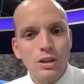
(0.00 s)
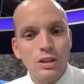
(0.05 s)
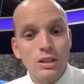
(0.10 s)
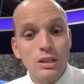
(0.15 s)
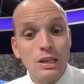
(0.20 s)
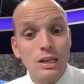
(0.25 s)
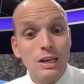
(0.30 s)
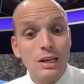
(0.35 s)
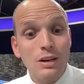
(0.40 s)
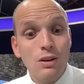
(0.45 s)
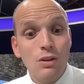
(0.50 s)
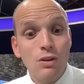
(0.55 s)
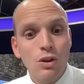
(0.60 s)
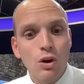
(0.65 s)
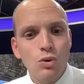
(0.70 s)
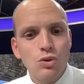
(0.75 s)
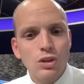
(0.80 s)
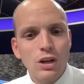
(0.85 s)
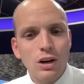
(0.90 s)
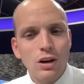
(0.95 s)
as
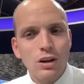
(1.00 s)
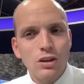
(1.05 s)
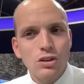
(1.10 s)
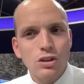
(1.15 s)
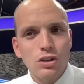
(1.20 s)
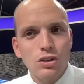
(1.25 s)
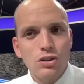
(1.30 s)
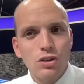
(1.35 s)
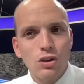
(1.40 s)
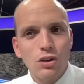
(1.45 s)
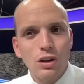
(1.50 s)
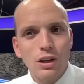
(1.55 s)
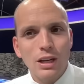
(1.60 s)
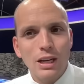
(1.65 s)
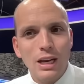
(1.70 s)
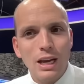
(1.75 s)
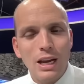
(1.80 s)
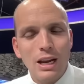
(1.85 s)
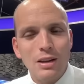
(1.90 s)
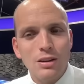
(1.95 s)
those areas could certainly
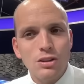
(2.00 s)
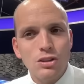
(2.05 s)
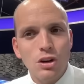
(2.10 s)
get it.